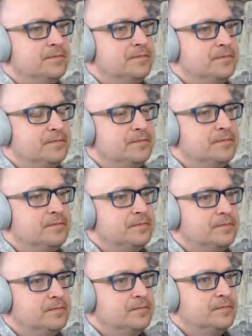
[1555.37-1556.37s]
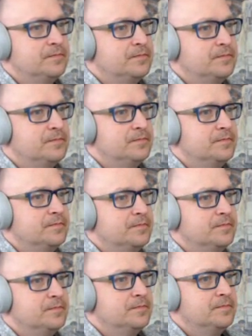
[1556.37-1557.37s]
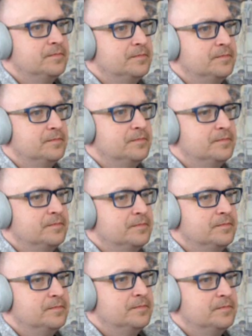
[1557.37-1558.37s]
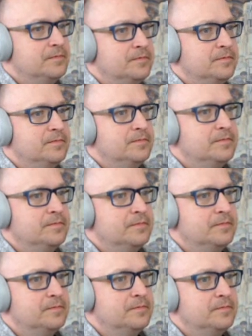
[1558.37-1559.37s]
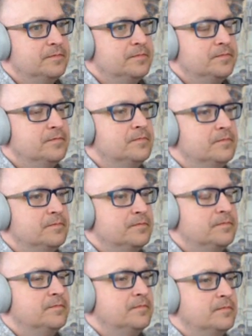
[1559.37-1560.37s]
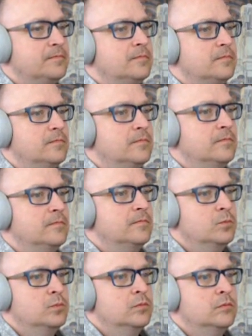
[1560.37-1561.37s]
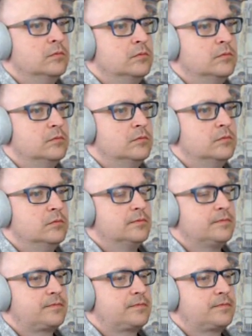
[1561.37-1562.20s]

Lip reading: The person shown says nothing.